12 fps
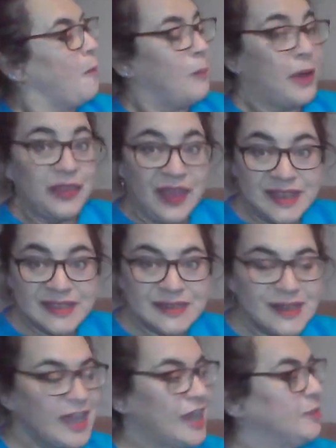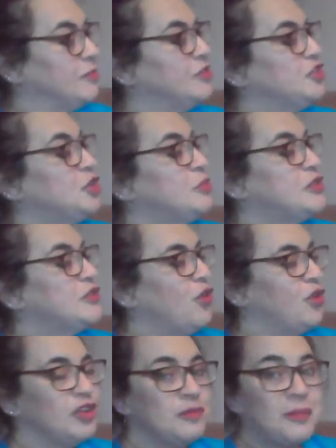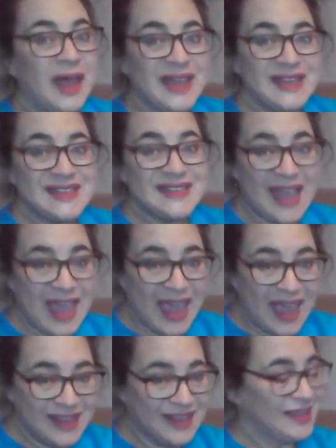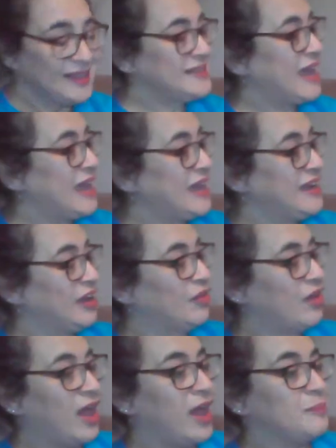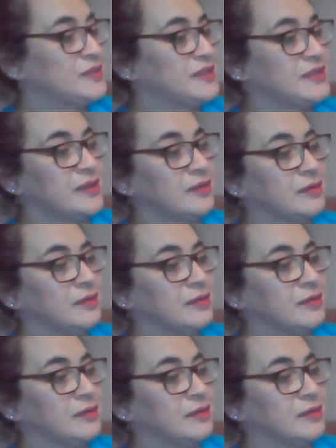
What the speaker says: But this time she was followed by 10 tiny crabs.